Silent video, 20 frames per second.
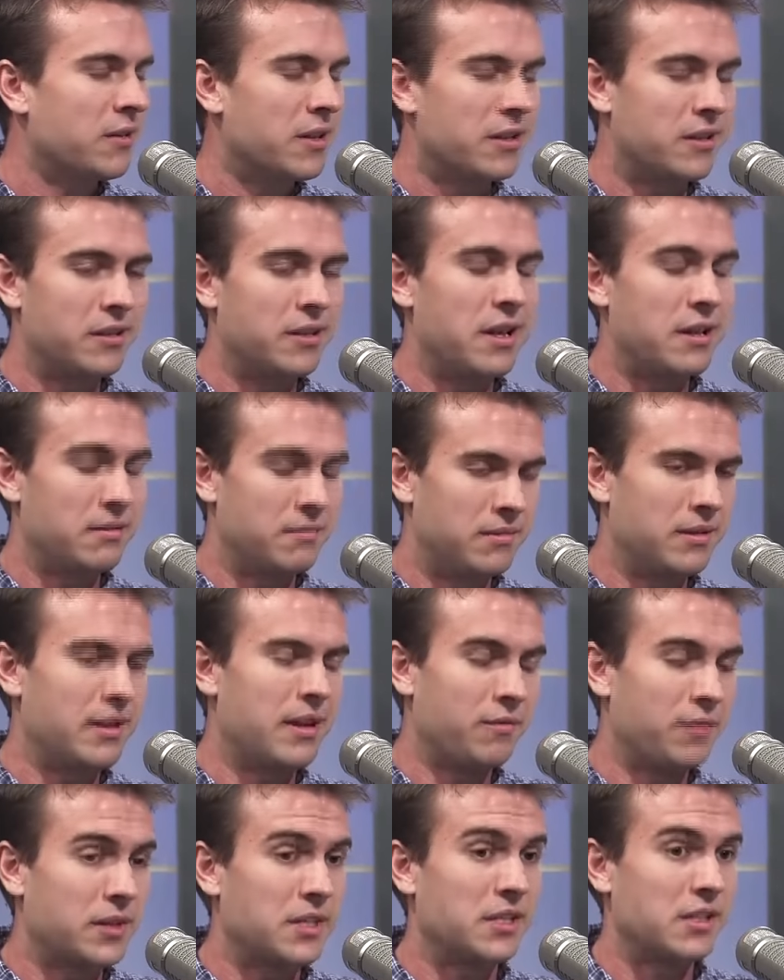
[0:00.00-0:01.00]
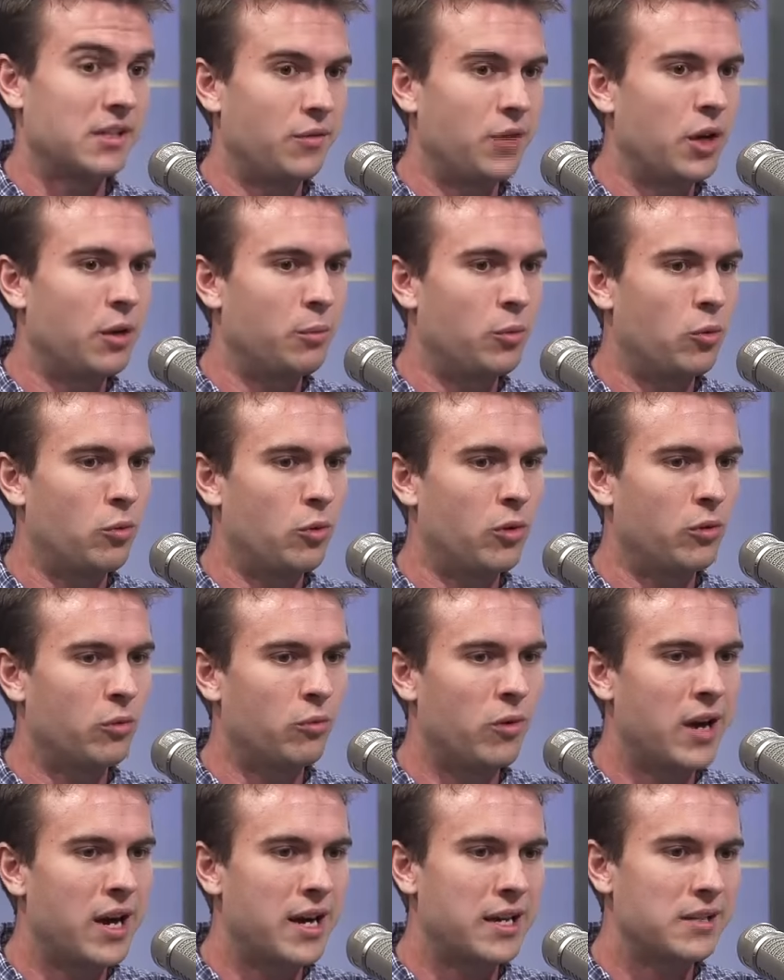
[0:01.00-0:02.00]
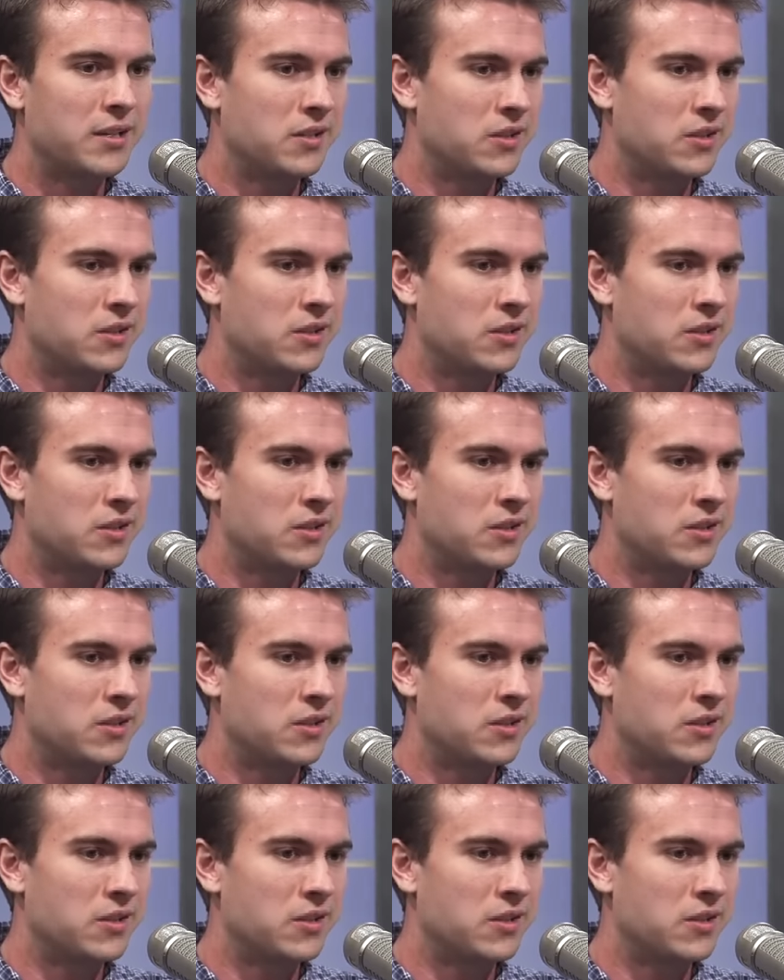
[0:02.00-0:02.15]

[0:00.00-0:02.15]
that Netflix is available worldwide.